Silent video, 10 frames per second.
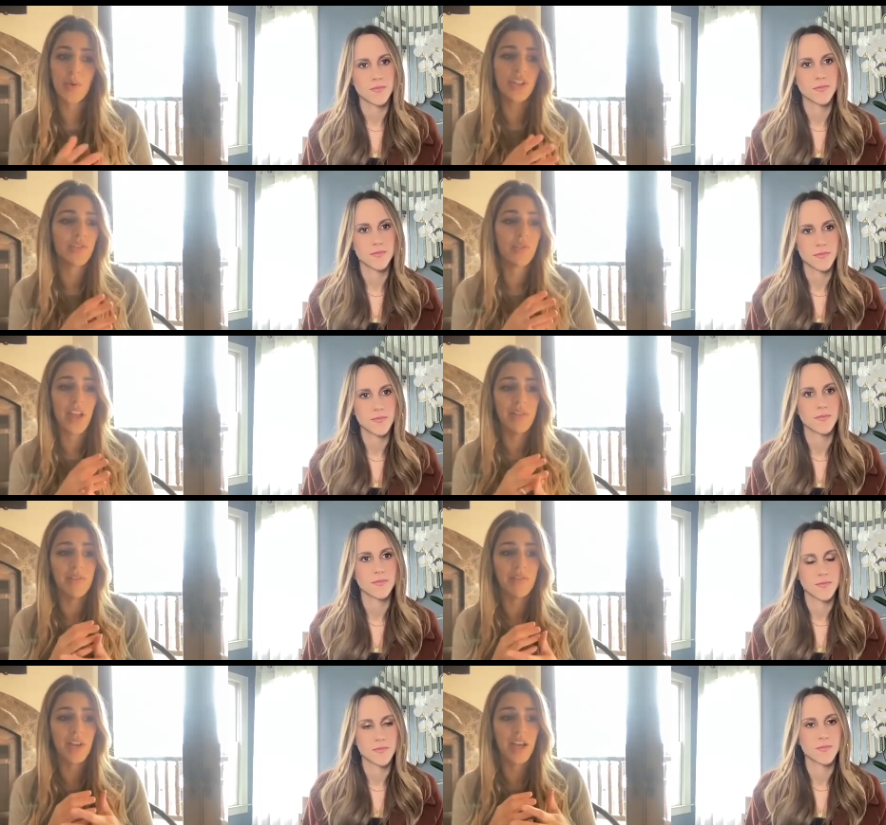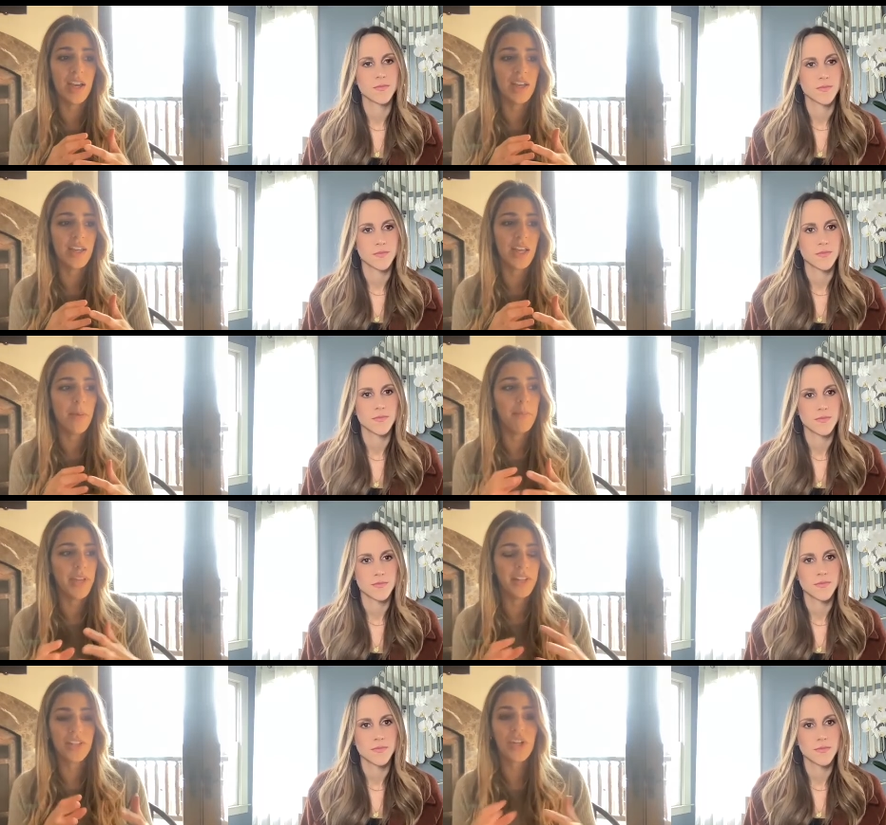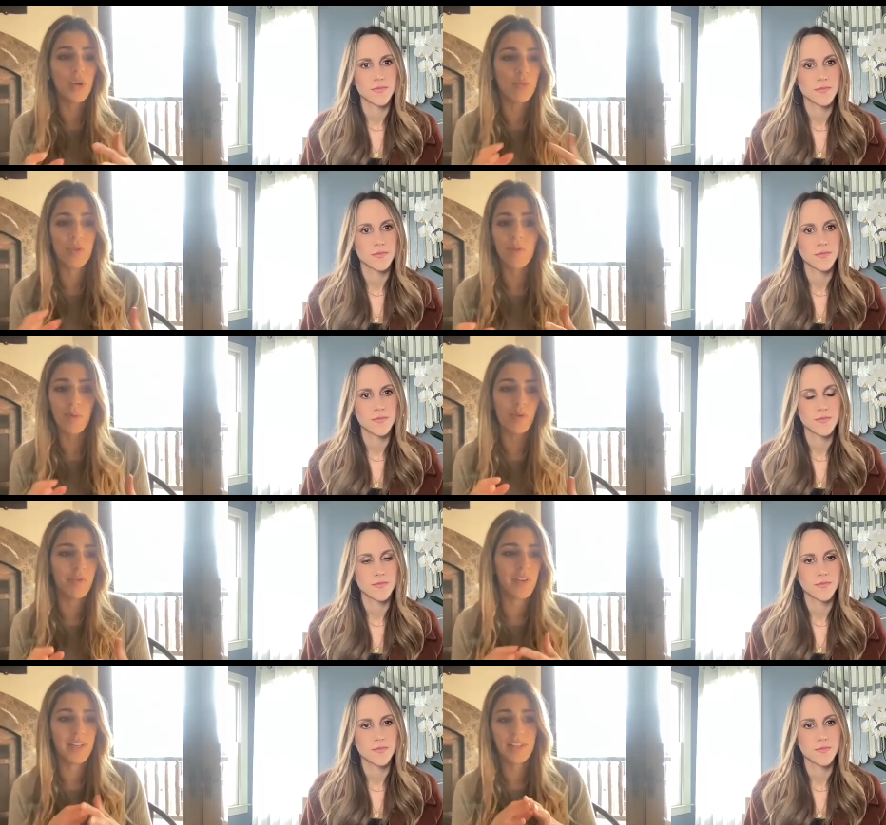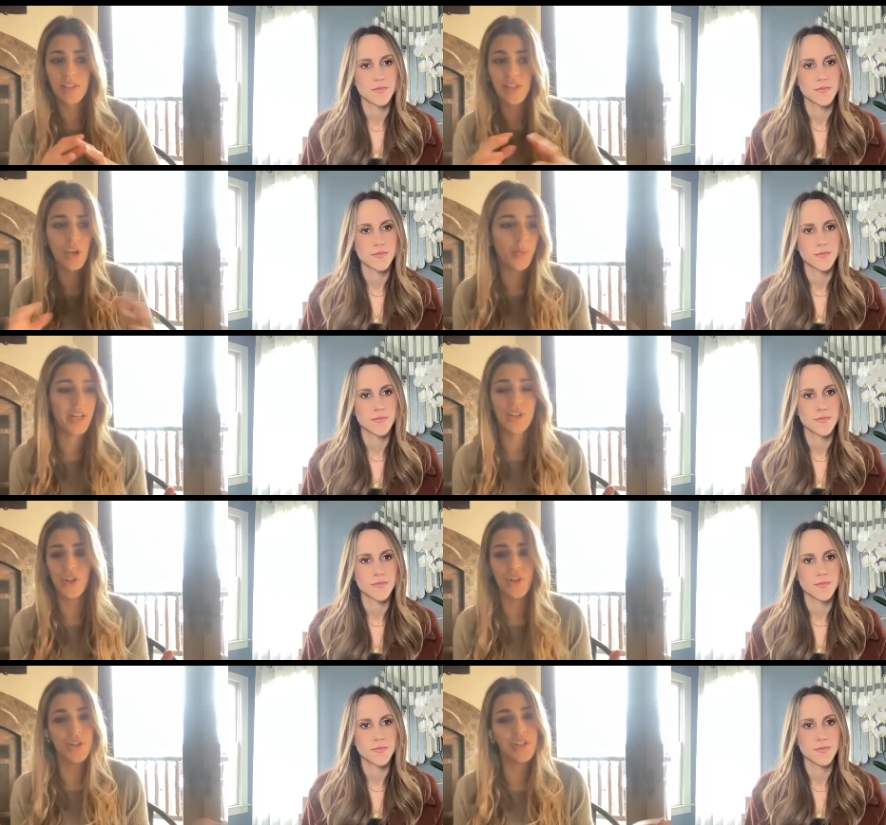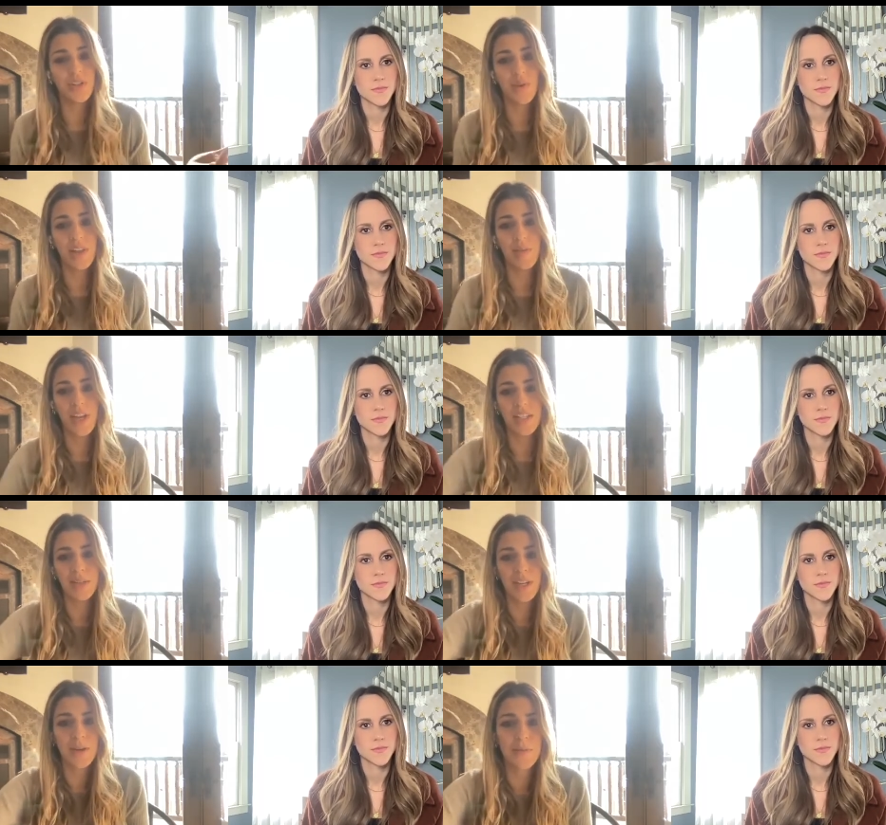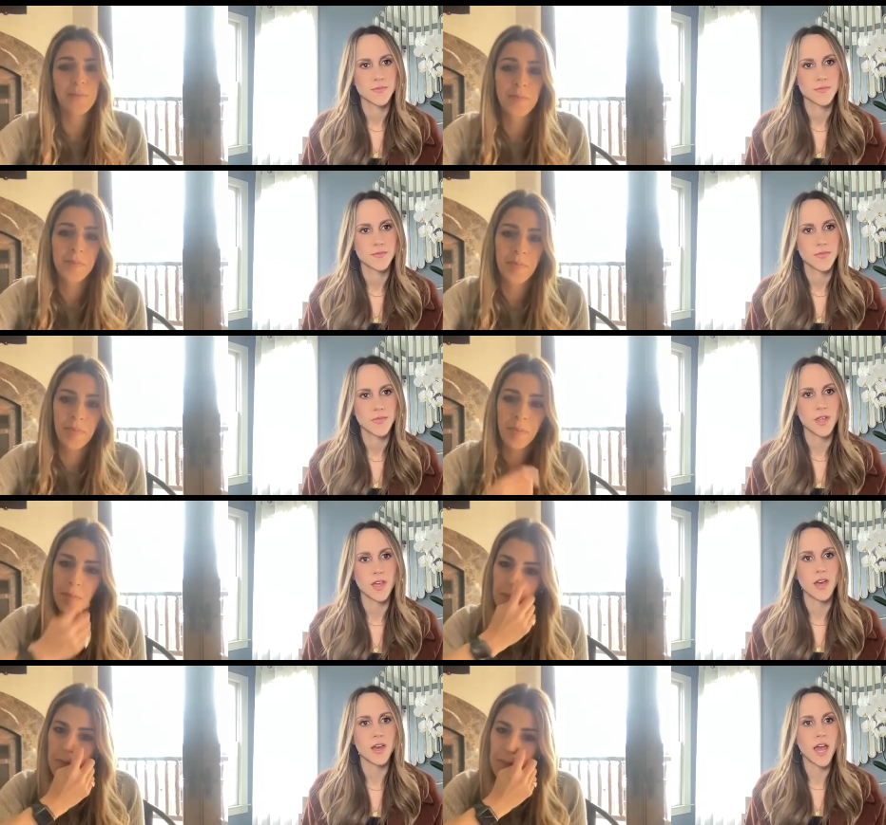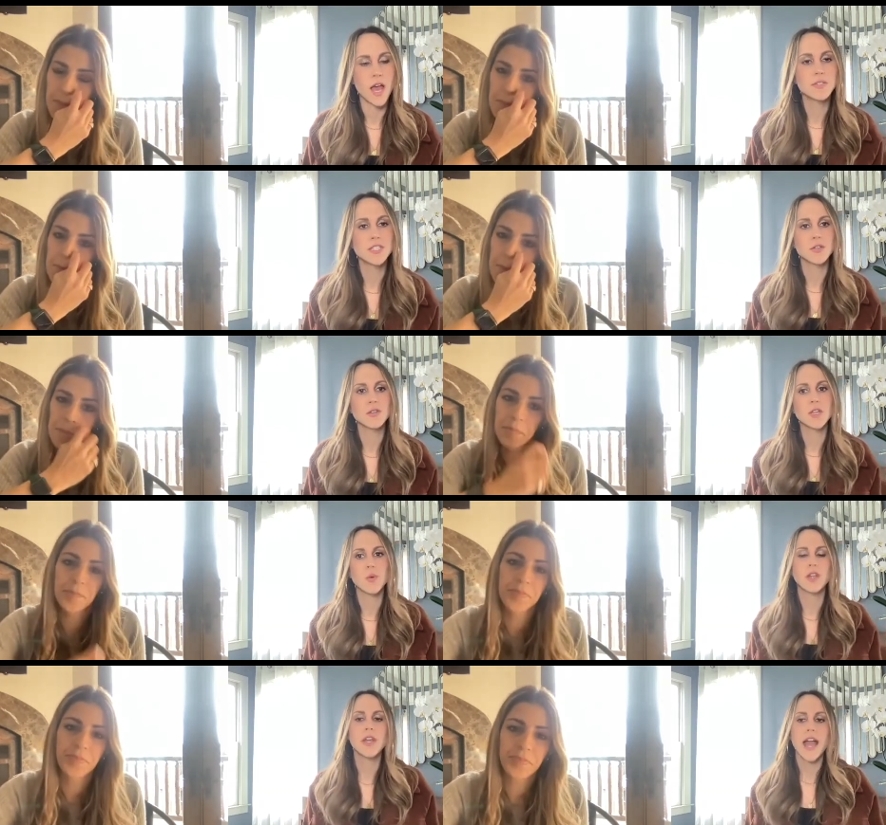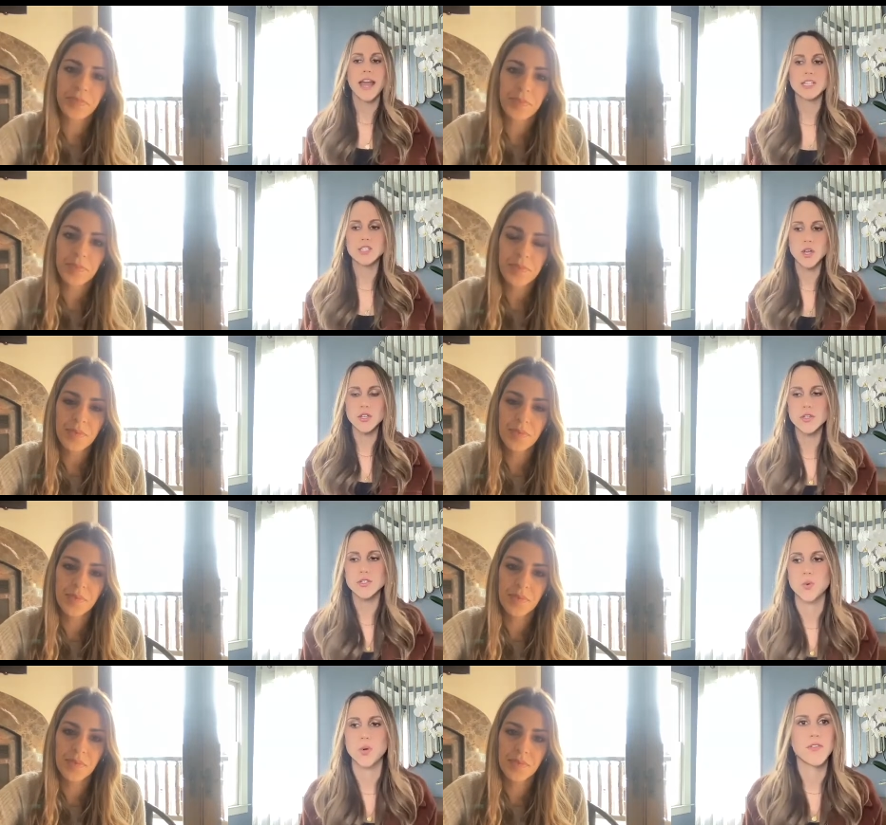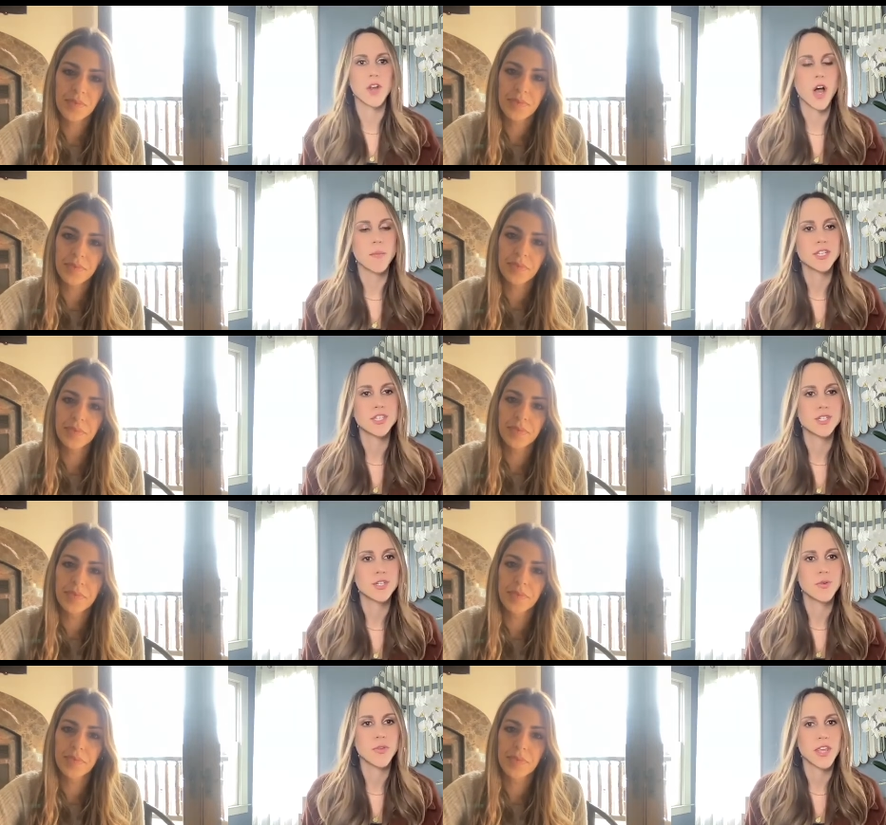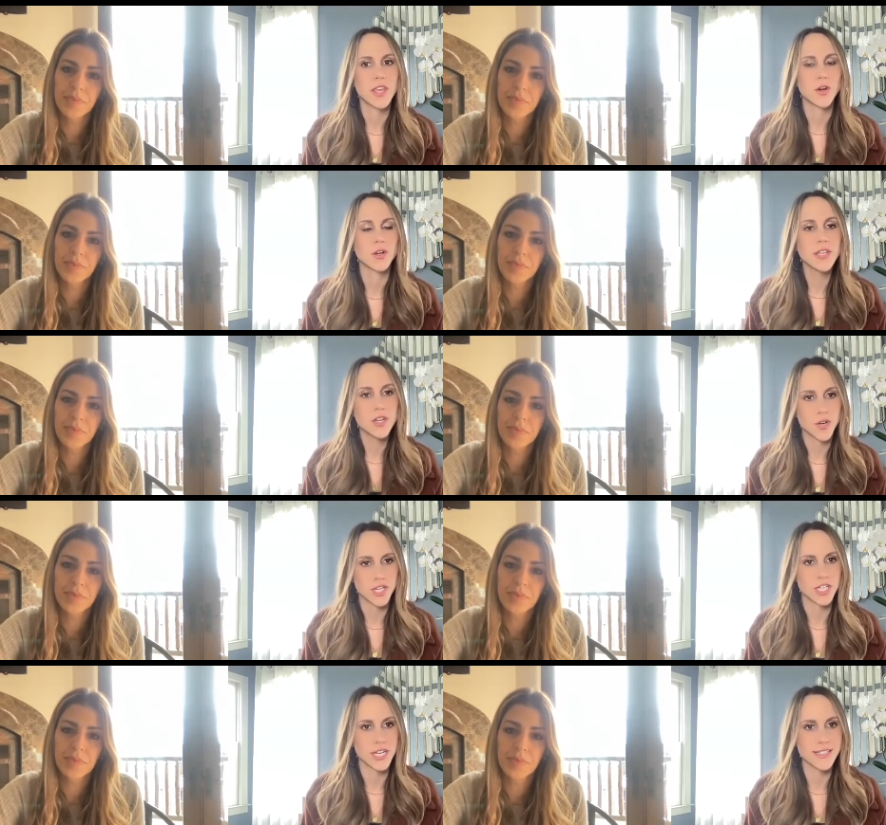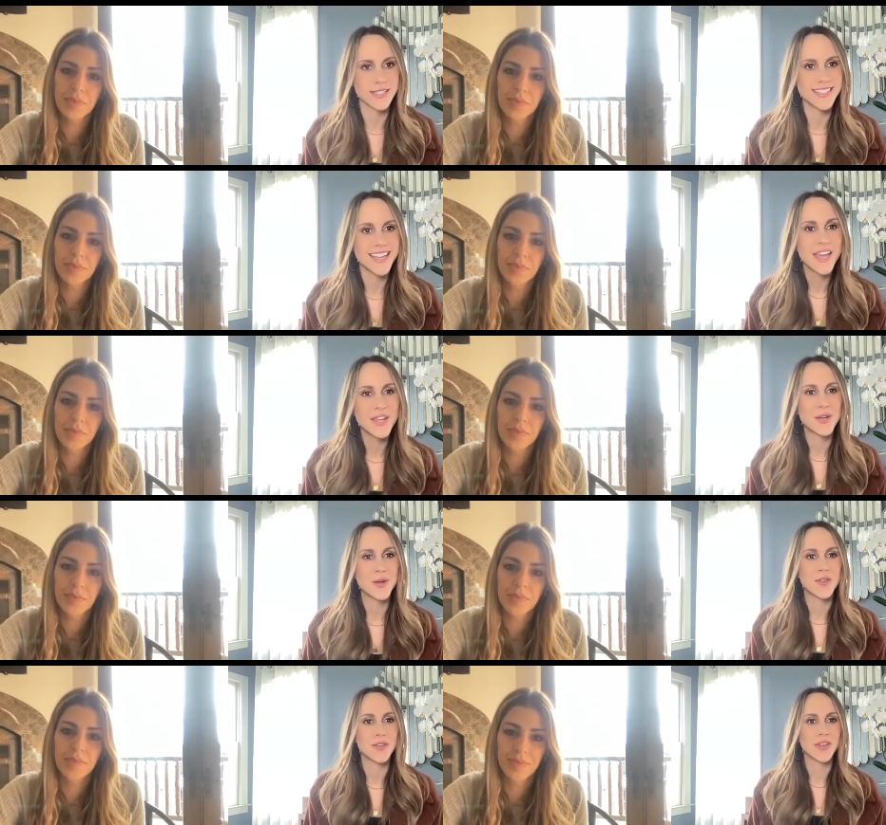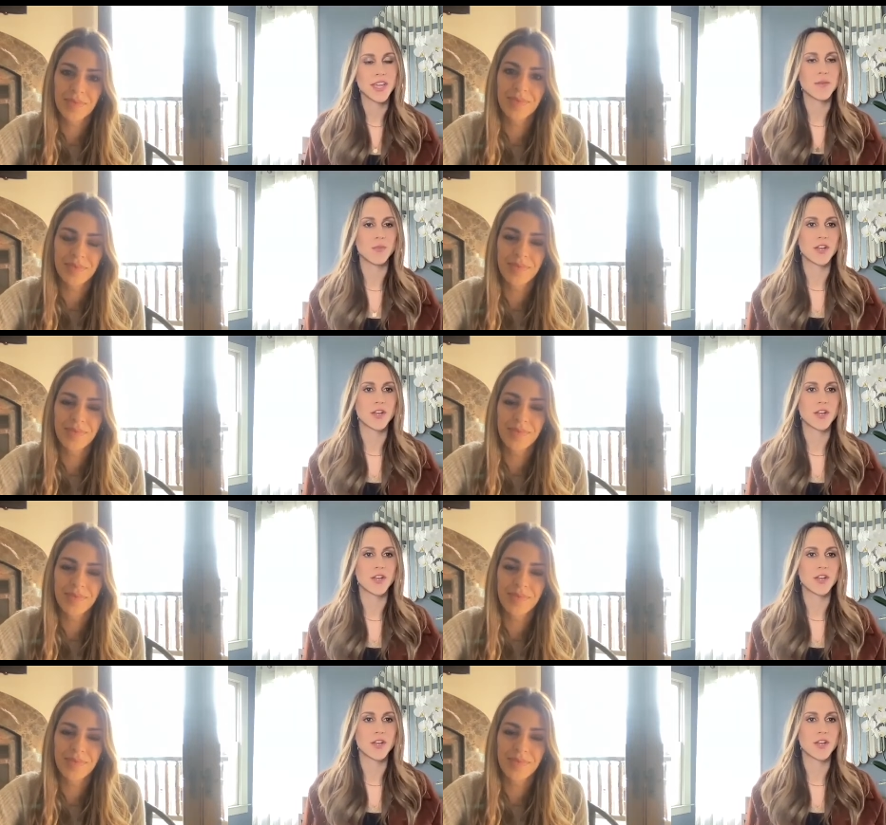Speaker 1: which have uh, been so movable for so many churches throughout the pandemic
Speaker 2: yeah, absolutely. Well, and it's also sort of an homage to the early Christians, you know, the hymn